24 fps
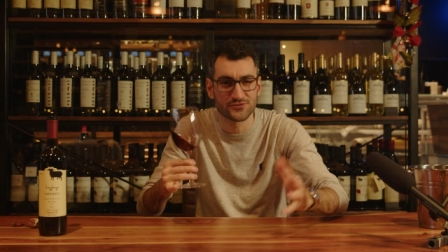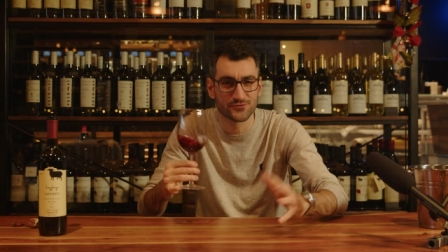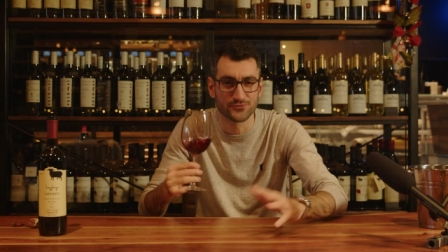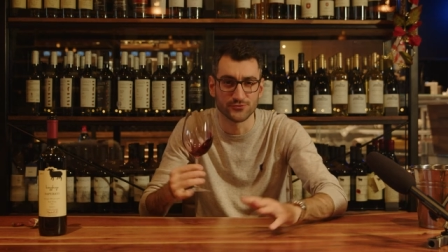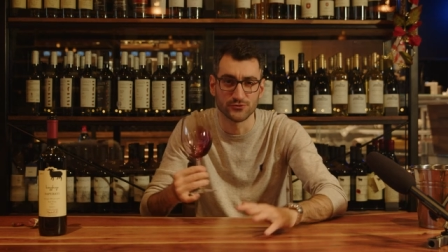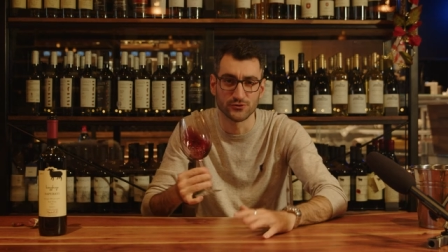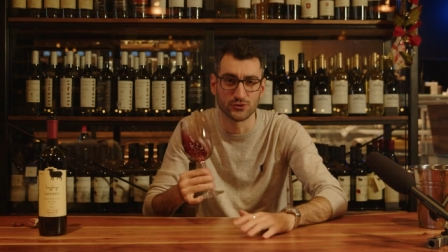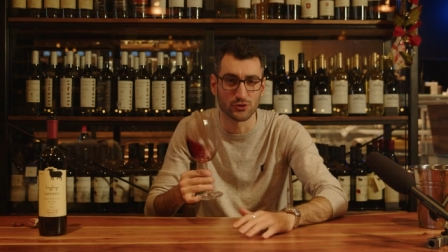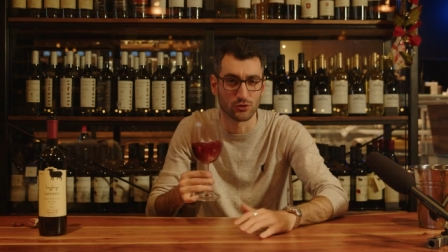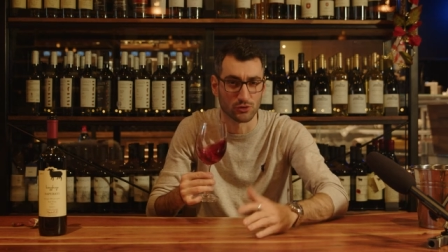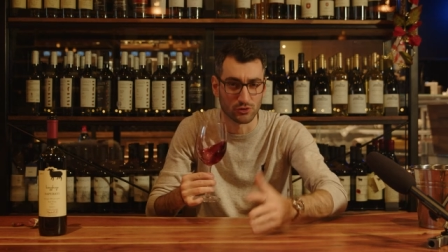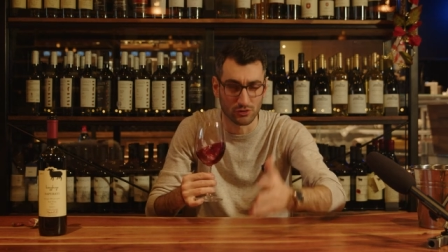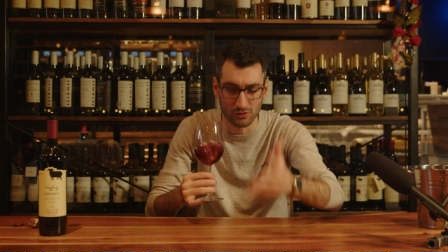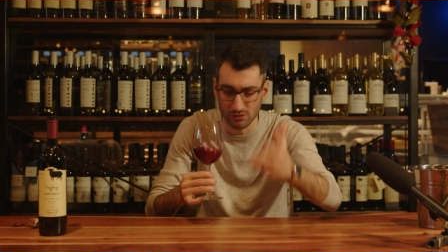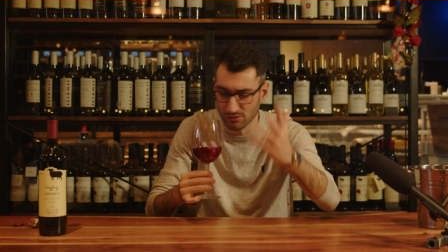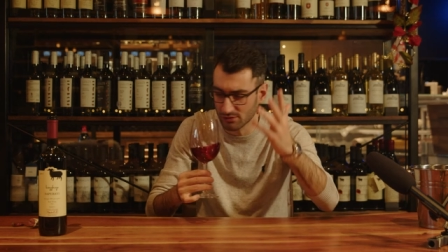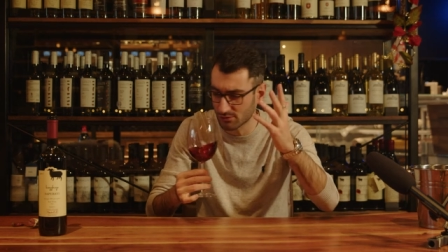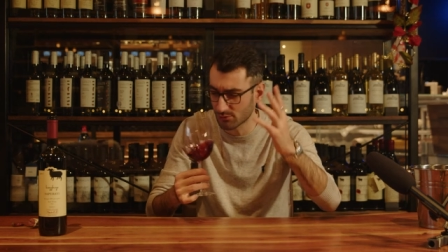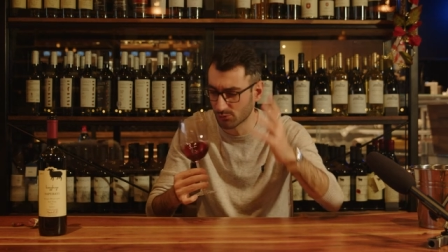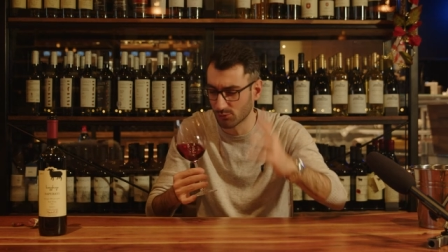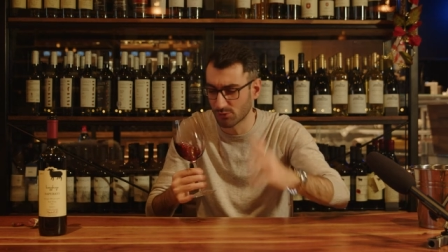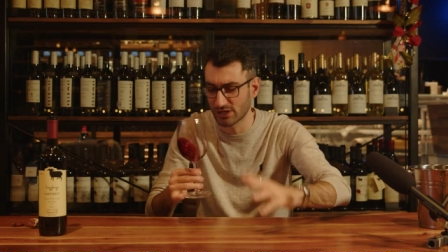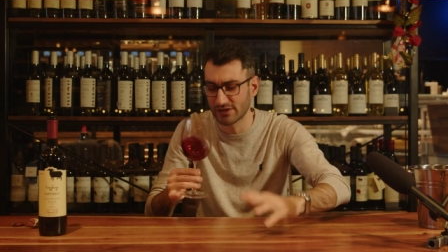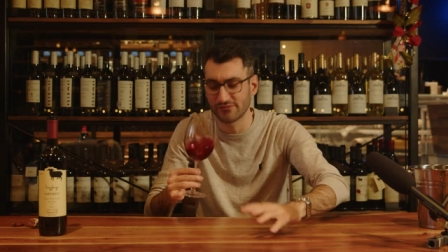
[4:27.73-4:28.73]
food or
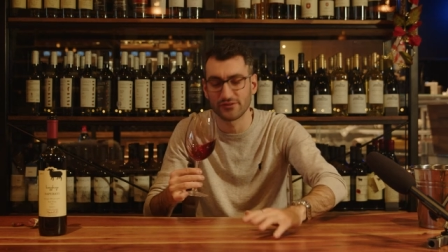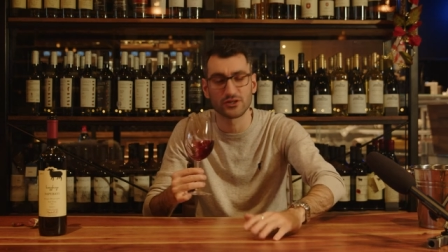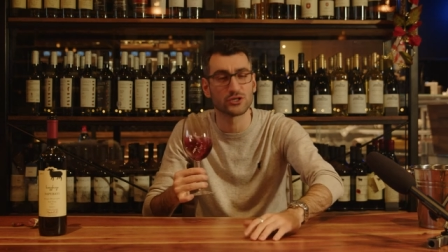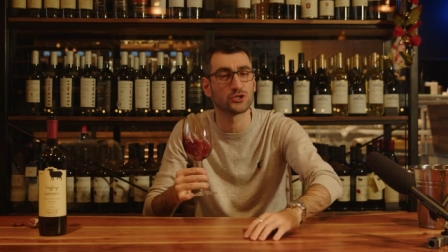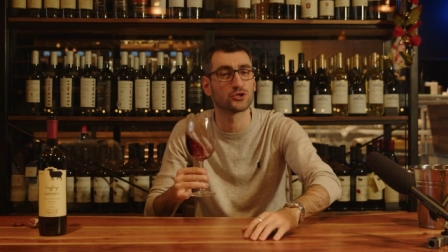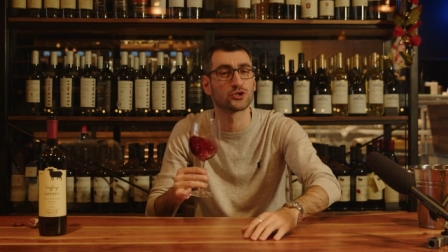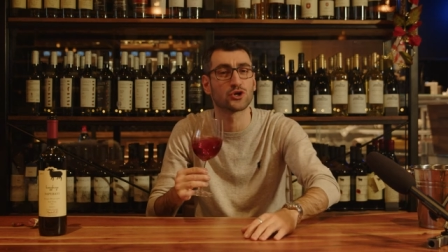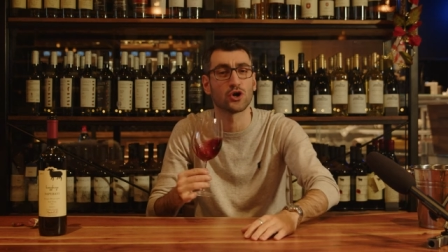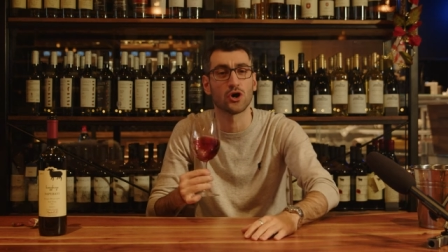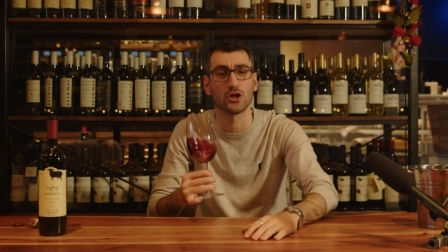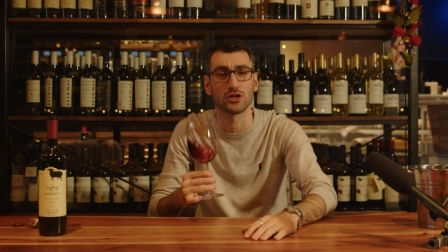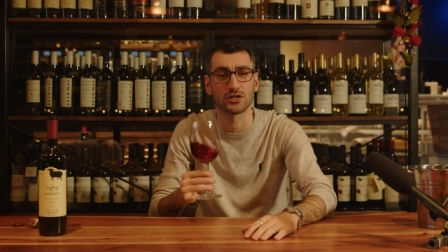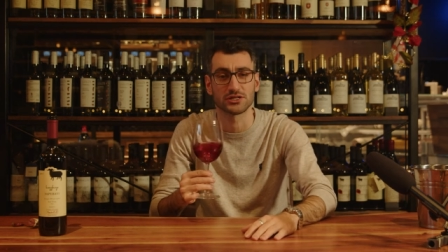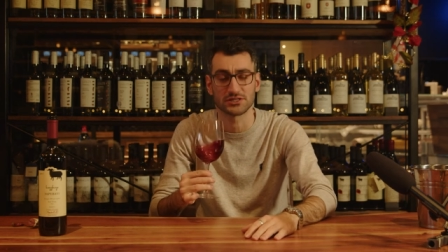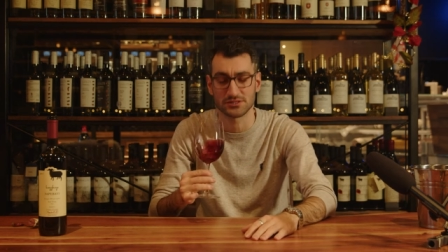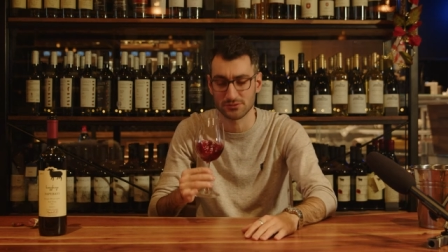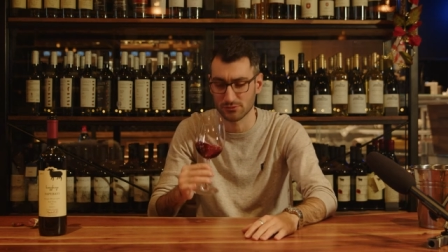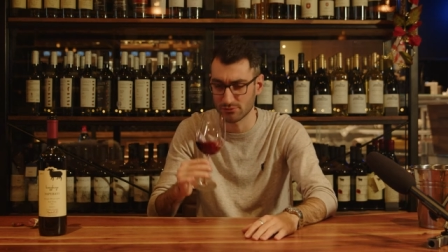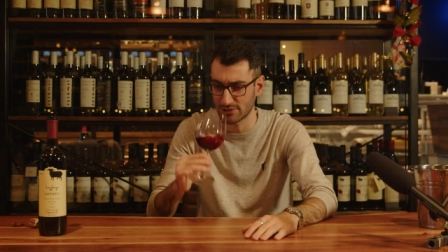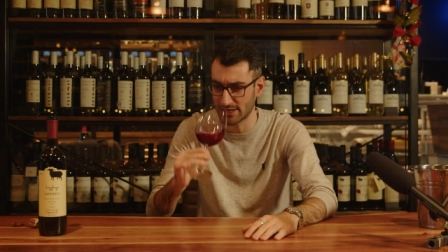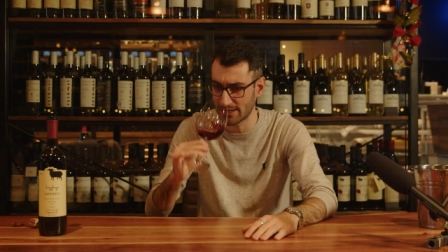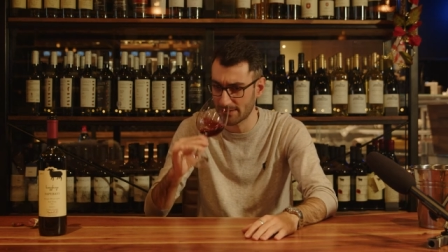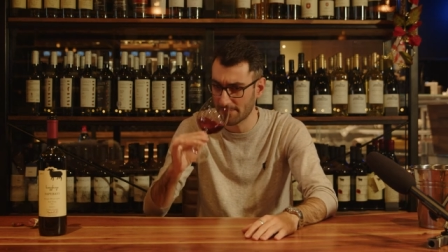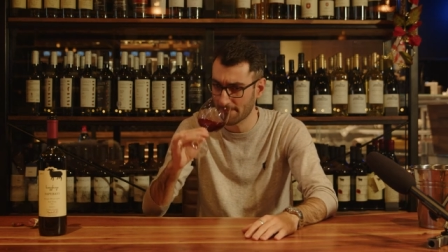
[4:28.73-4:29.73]
whatever you call it,
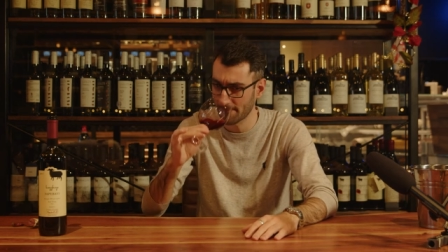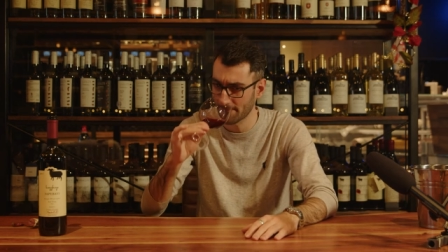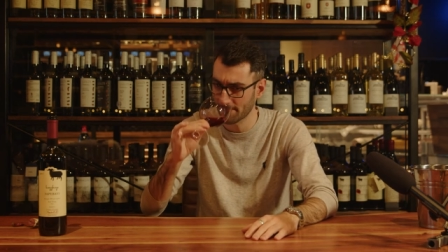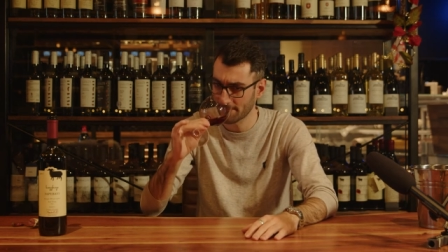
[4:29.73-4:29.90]
right?